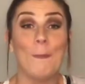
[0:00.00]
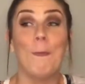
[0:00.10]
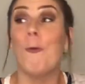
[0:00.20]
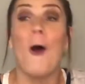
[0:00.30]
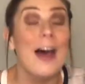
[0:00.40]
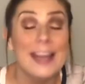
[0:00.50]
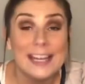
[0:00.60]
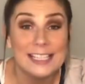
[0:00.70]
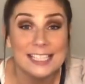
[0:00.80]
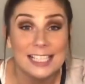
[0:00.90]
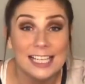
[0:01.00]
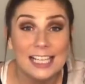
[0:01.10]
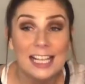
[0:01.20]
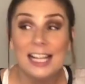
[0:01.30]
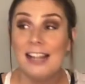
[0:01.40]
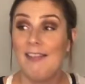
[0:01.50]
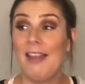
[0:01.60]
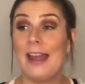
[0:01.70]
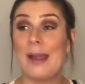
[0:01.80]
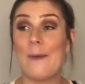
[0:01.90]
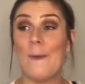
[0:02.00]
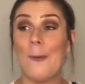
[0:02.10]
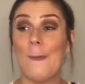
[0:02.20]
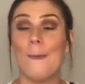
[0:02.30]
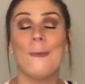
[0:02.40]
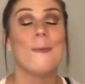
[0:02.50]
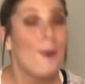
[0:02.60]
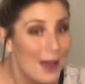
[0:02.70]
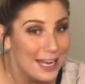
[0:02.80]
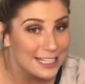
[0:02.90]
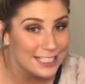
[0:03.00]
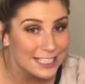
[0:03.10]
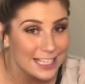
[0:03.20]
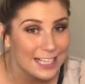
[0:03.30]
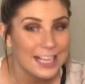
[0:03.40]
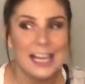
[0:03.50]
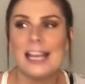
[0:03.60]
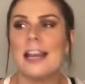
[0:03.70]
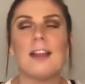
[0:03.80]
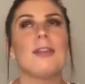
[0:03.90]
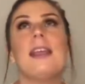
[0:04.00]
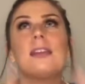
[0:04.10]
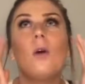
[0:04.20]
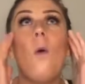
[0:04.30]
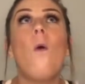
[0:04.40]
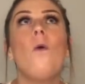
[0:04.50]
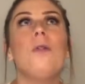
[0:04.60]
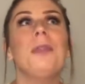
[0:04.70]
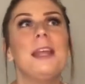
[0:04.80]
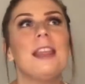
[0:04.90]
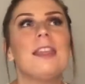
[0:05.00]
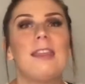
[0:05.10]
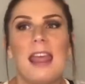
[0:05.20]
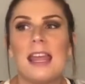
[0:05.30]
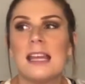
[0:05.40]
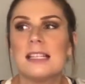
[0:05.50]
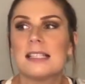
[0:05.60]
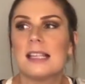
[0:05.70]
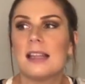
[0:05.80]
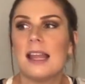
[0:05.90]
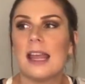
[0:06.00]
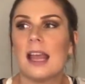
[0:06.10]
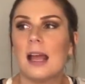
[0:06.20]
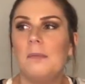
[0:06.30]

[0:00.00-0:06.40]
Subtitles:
what? Like, what? And like the only things that like